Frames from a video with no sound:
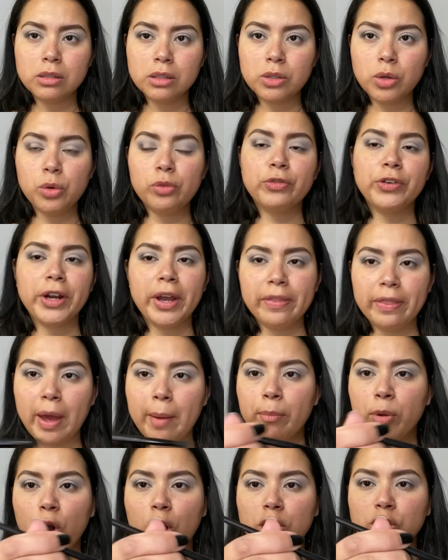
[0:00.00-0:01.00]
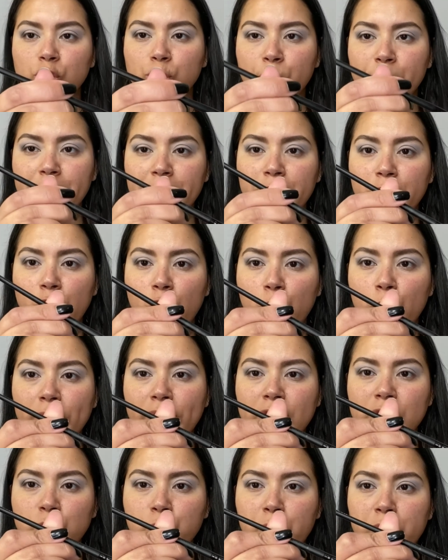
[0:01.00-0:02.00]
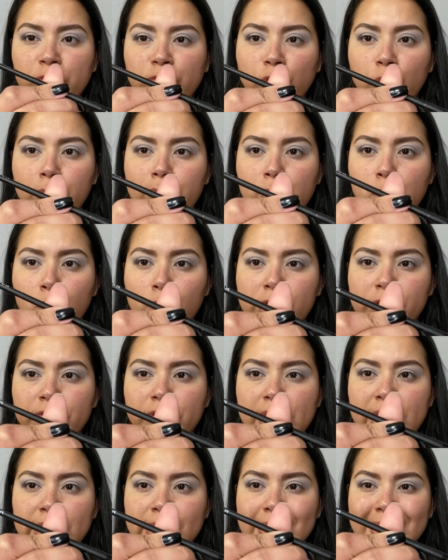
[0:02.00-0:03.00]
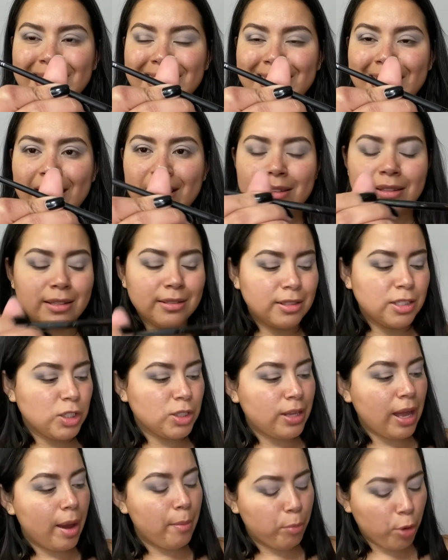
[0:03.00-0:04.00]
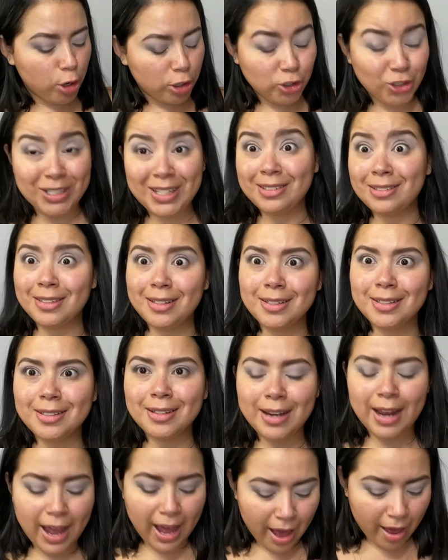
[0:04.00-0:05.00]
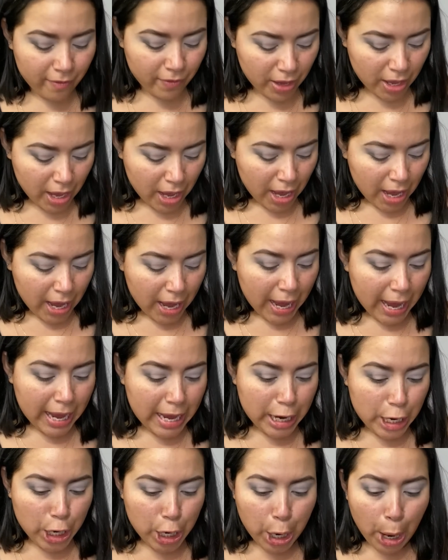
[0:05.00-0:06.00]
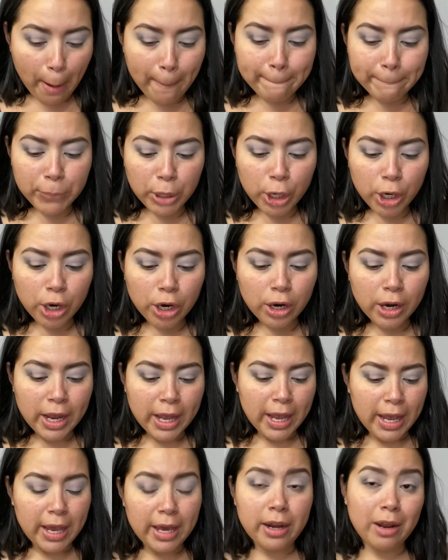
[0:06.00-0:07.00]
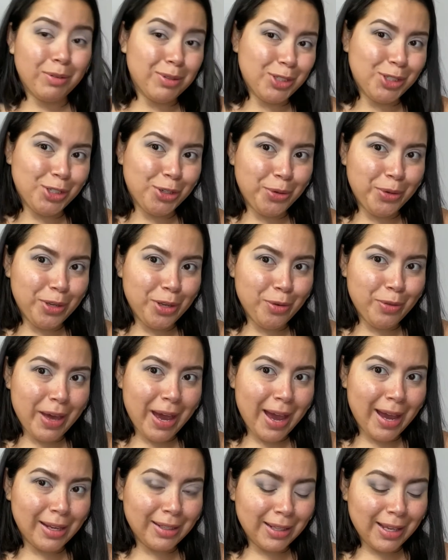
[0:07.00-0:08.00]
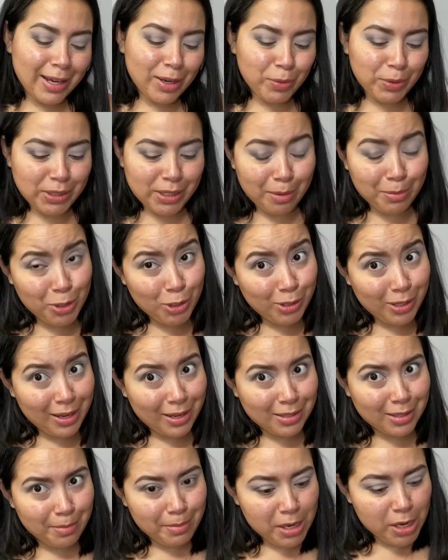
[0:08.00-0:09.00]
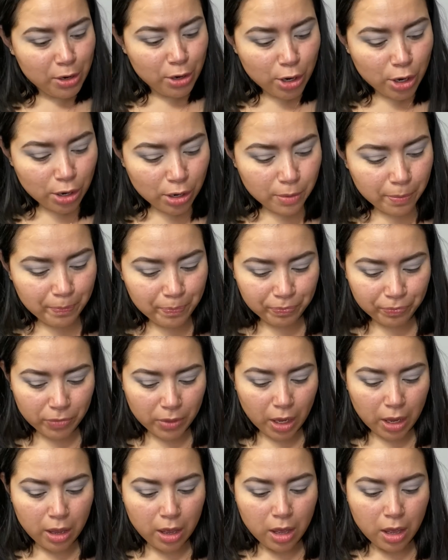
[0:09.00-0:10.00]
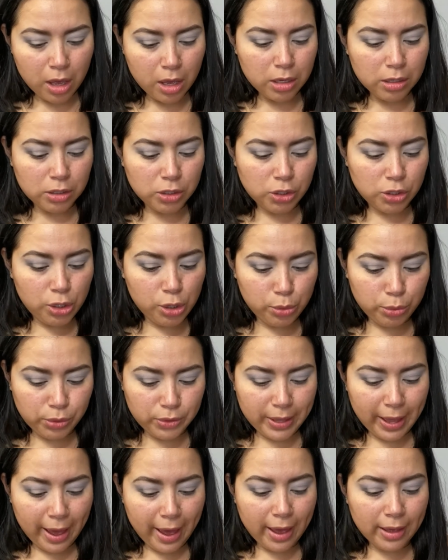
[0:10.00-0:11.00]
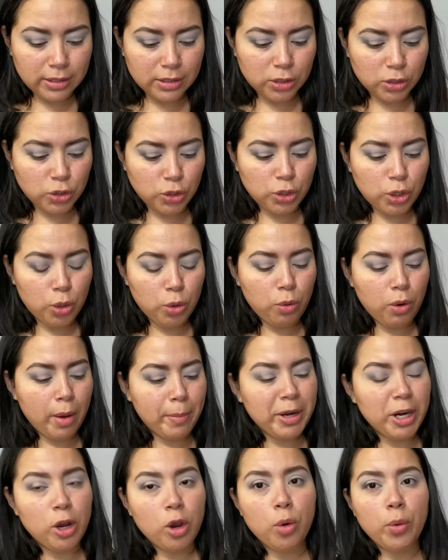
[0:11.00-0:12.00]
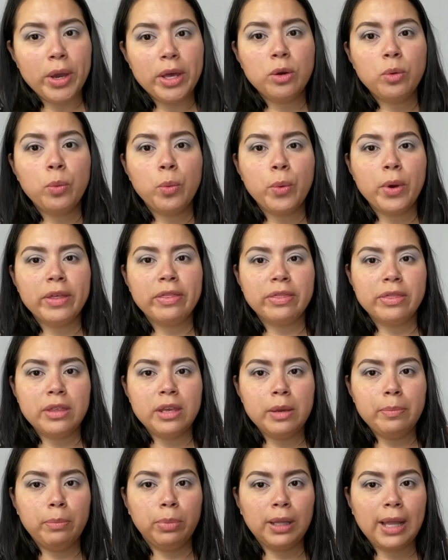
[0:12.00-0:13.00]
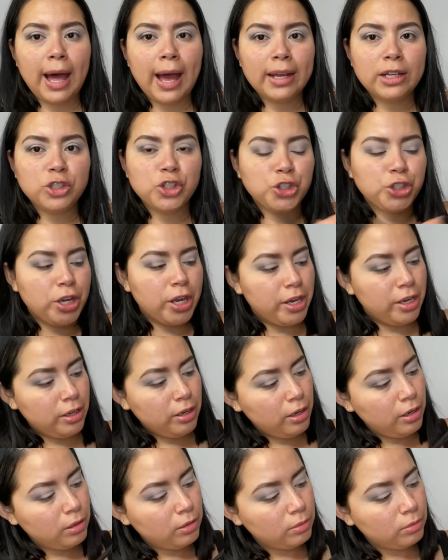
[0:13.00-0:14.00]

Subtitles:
So forget that brush. We're gonna go with this one from Morphe instead. This is that brush that doesn't have a number, and I was showing you the highlight, which I'm using as a mirror. Excuse that. So I'm gonna go in with the black shade,